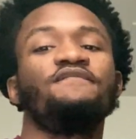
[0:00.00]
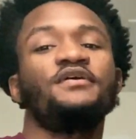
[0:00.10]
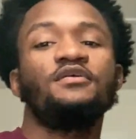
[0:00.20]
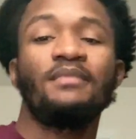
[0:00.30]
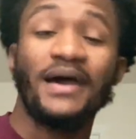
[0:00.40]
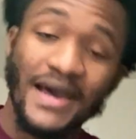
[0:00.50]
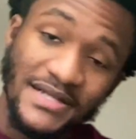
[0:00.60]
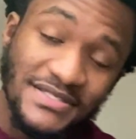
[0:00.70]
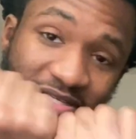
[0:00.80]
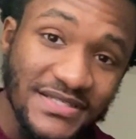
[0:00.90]
Follow my
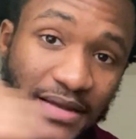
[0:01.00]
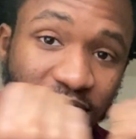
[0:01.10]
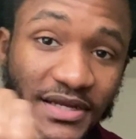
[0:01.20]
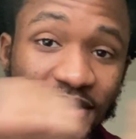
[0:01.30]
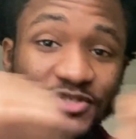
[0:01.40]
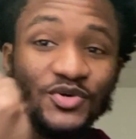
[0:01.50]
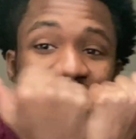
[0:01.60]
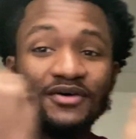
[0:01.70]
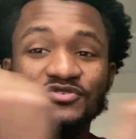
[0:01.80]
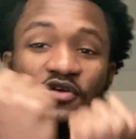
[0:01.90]
IG and Snapchat, the intro
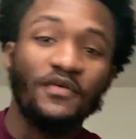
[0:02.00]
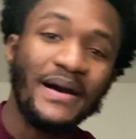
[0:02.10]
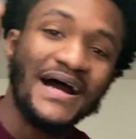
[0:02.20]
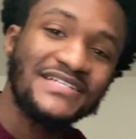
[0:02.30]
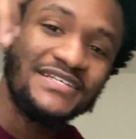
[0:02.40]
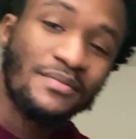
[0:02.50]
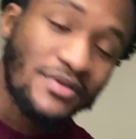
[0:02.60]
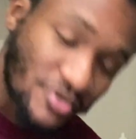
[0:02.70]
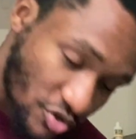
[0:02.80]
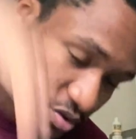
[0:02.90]
and outro. For my IG down
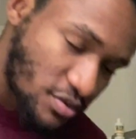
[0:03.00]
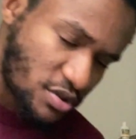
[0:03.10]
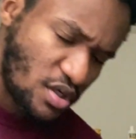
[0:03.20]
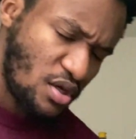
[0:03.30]
below in the description.